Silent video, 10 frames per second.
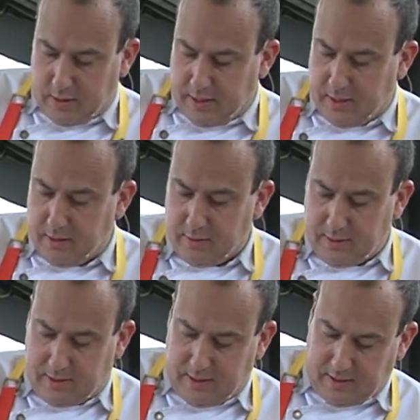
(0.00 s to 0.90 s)
and
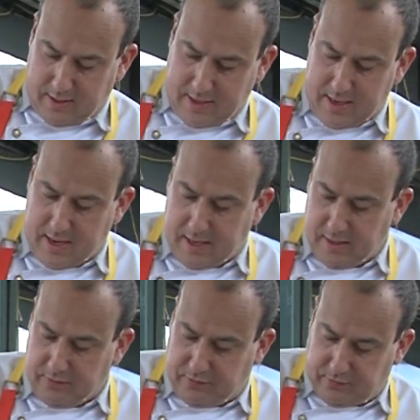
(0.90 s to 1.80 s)
get
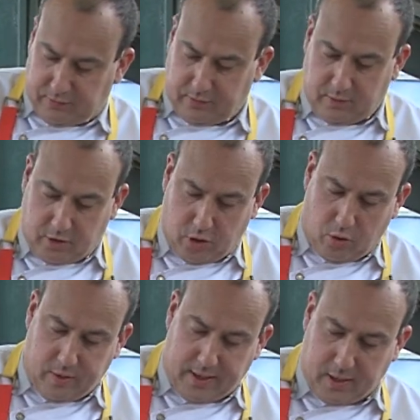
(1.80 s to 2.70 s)
nice
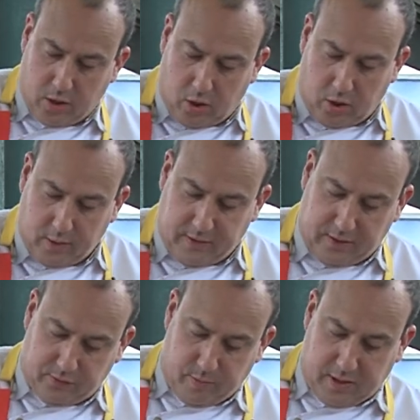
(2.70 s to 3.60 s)
coating on
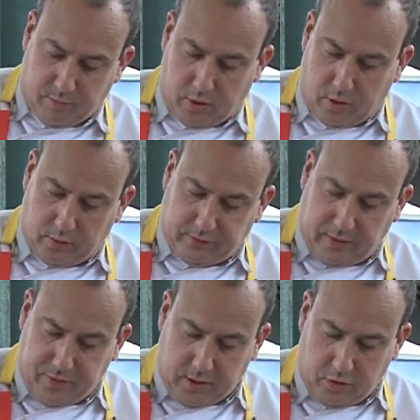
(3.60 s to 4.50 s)
these meatballs. I
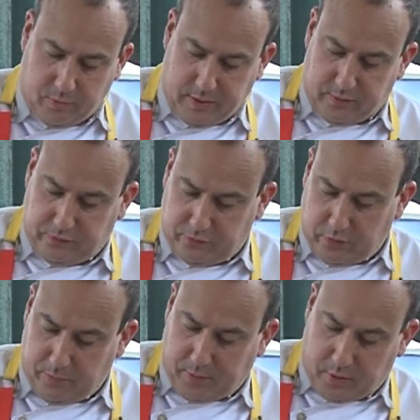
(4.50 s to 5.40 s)
think you'll be
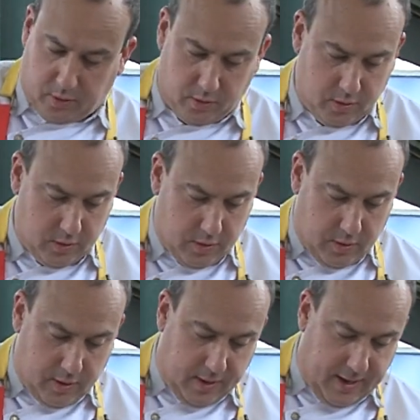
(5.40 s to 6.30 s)
super
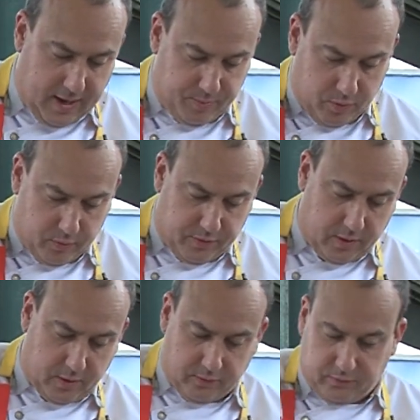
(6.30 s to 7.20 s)
happy with
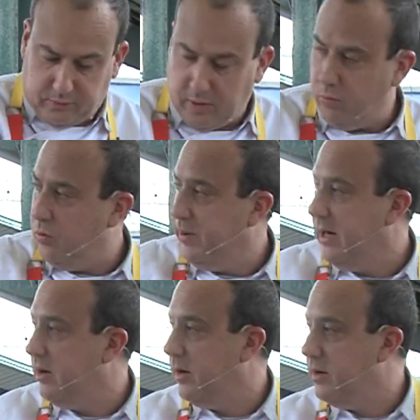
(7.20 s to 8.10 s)
this. I'm gonna
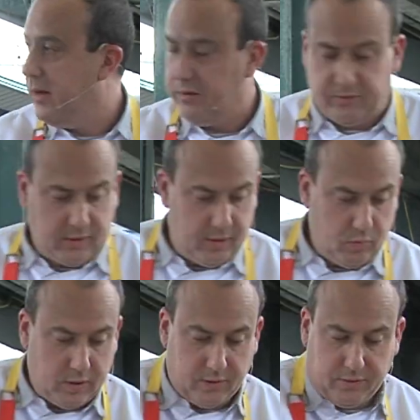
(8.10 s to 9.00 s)
pair it nicely
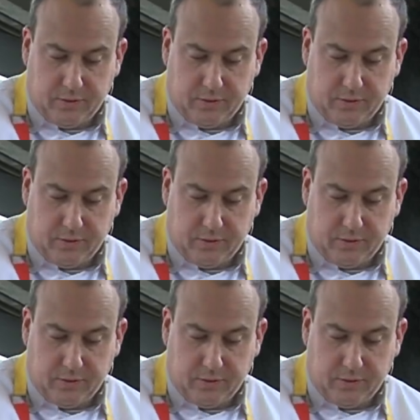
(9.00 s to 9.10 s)
with